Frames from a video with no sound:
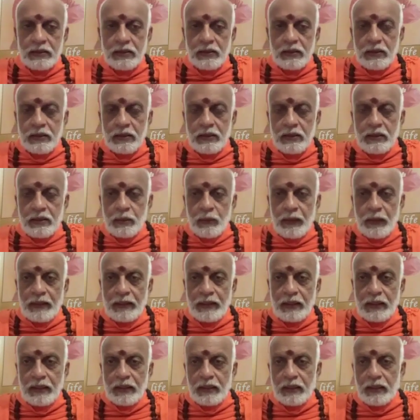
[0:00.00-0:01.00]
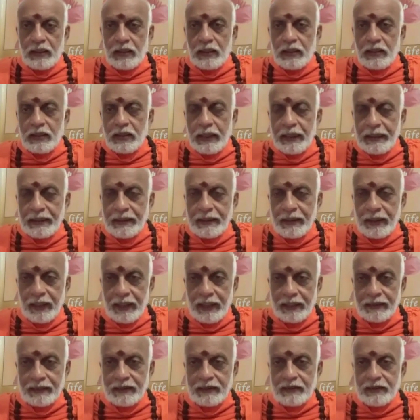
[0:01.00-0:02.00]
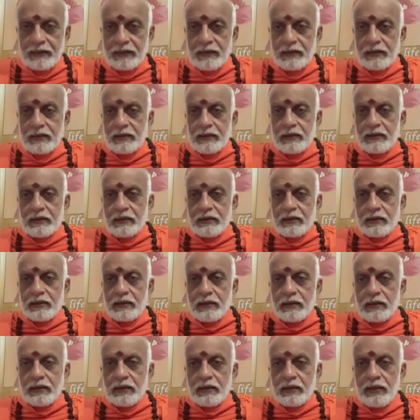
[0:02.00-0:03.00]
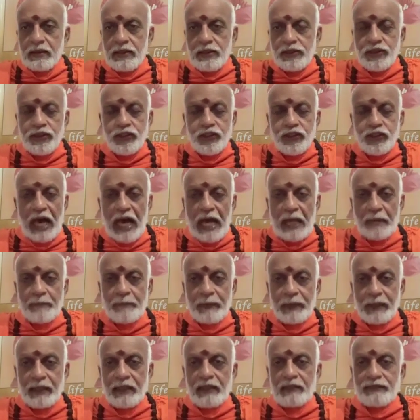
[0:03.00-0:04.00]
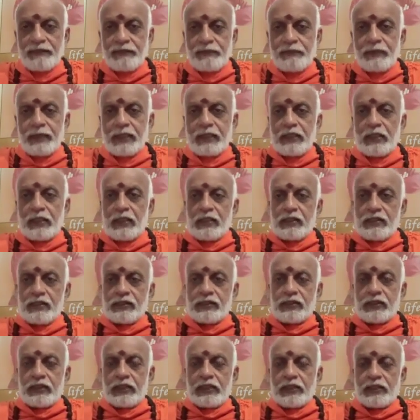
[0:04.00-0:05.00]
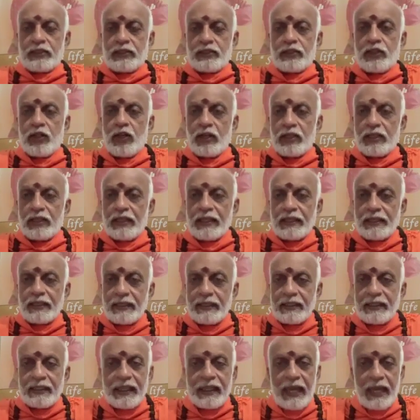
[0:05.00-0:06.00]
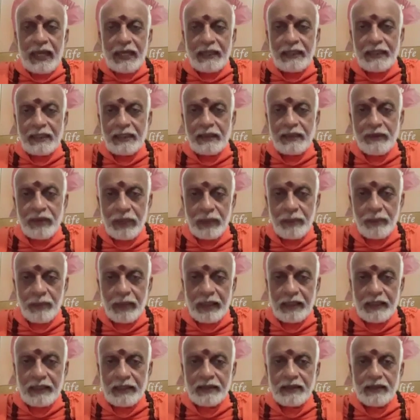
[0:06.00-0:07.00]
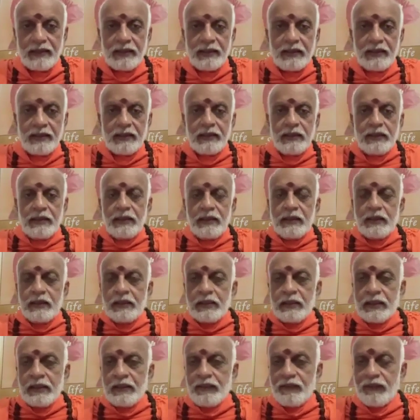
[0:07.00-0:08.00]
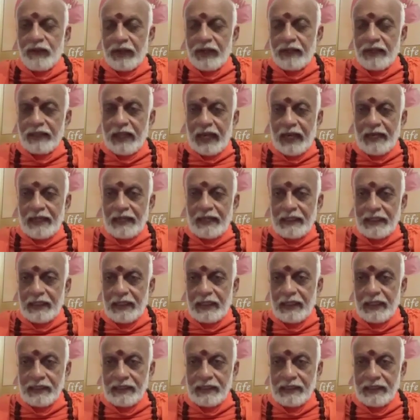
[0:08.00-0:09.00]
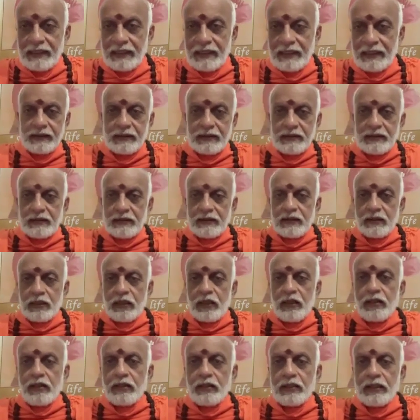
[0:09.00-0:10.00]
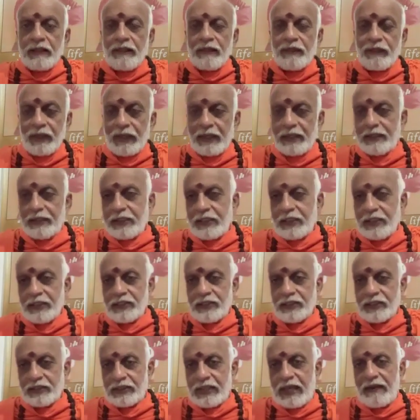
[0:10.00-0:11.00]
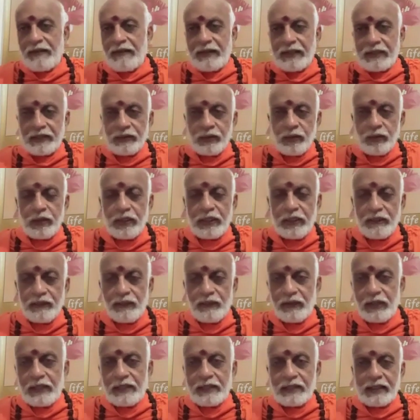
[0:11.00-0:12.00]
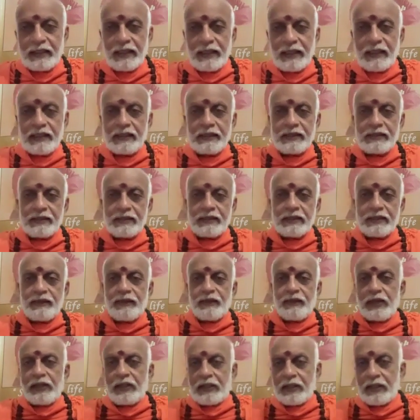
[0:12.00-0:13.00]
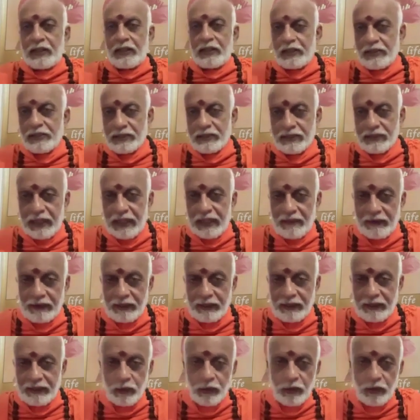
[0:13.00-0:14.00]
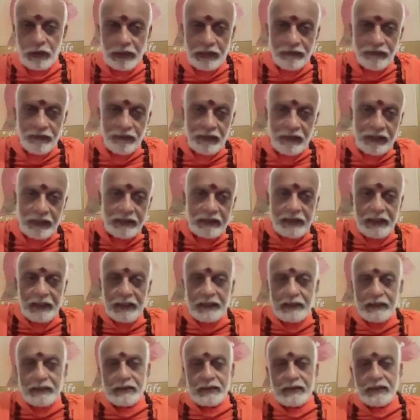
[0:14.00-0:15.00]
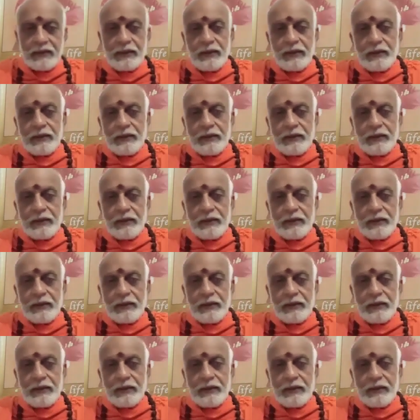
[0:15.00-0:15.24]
When the intellect is sharp enough because it is not getting carried away by different ideas, different teachers having told different things, different religions having told different things.